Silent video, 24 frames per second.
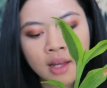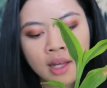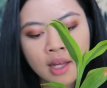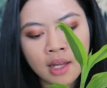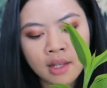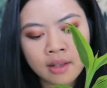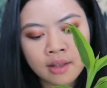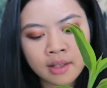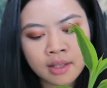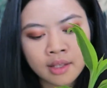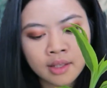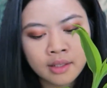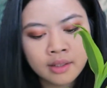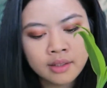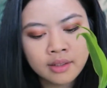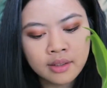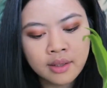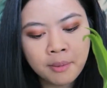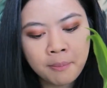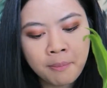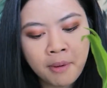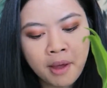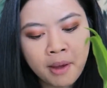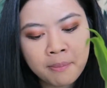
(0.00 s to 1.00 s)
And then
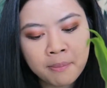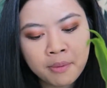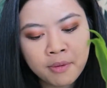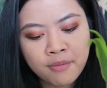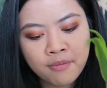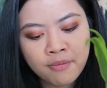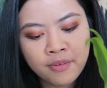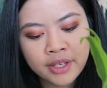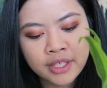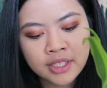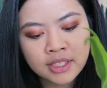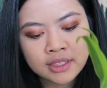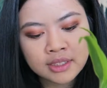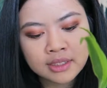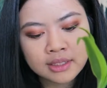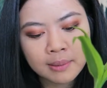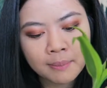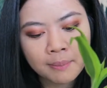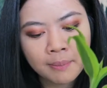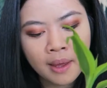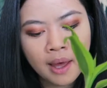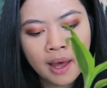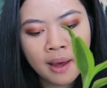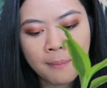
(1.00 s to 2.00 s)
the pepper face
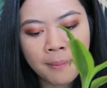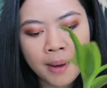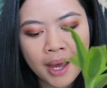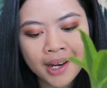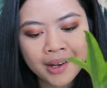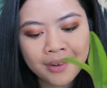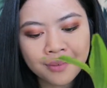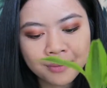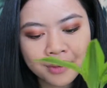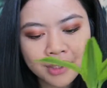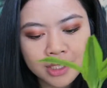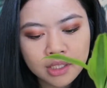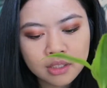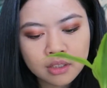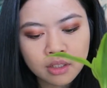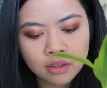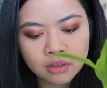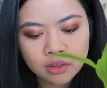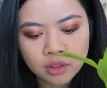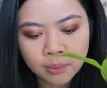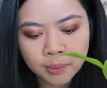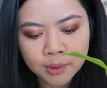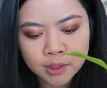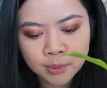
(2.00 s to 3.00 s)
pep, I don't really
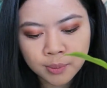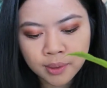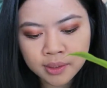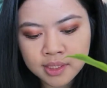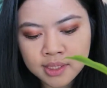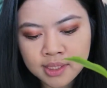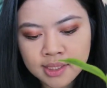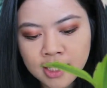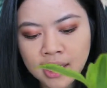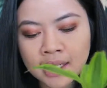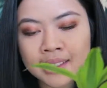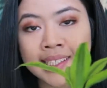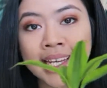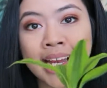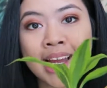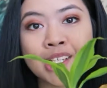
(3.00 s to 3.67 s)
know too much about these guys.